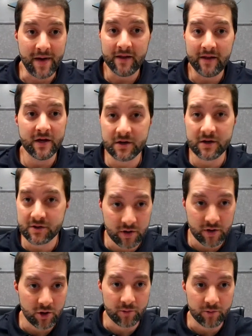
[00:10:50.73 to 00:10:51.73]
been in the
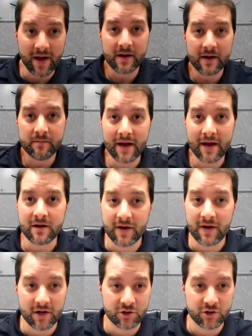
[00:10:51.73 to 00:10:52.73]
industry or been in
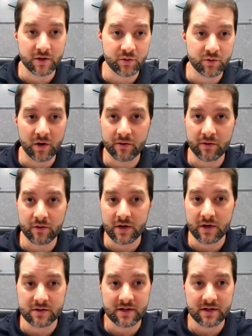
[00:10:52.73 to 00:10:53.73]
manufacturing 20, 30
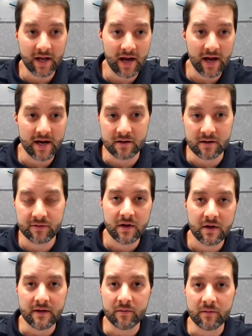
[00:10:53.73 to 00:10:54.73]
years, and
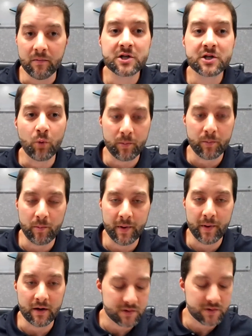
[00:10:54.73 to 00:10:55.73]
they're much more
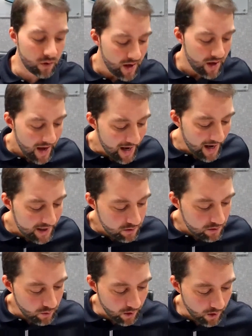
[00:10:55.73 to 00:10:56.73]
prepared. So how do
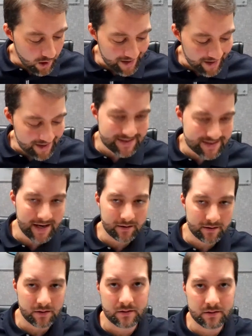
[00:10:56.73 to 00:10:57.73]
you, I guess,
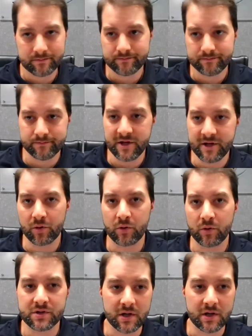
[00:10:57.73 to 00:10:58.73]
tailor the
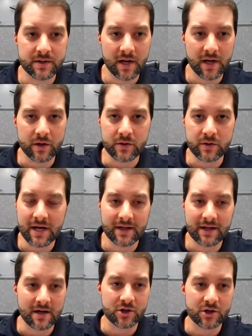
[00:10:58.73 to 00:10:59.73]
approach that you take when you
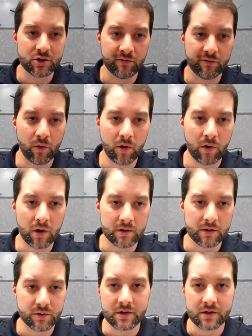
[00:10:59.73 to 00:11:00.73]
take that initial phone
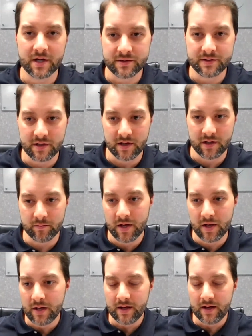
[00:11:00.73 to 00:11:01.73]
call? So our sales team